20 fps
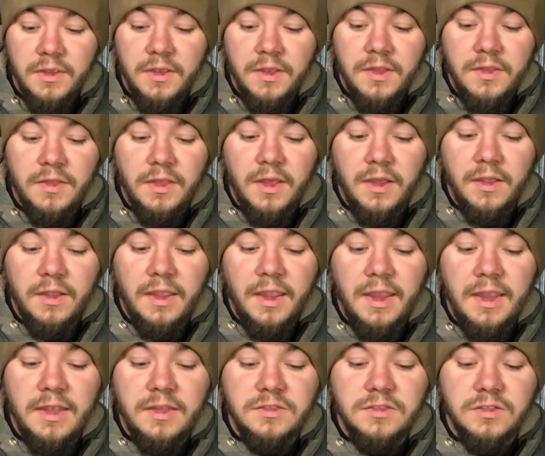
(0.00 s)
that
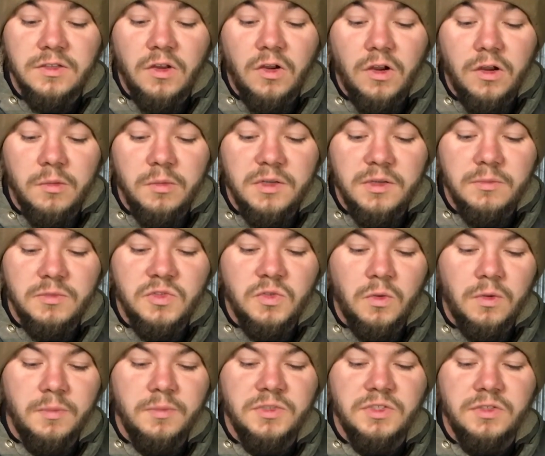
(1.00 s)
aids in carbon
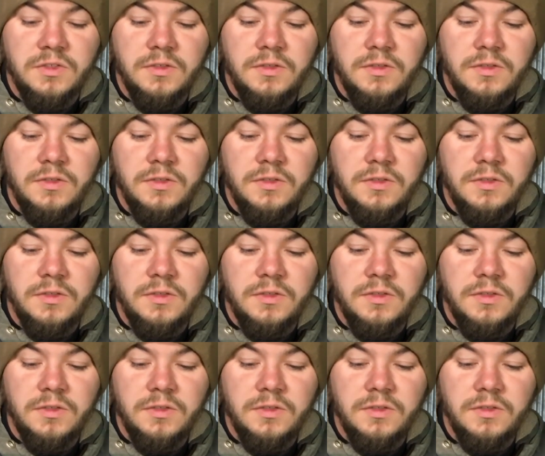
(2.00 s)
absorption.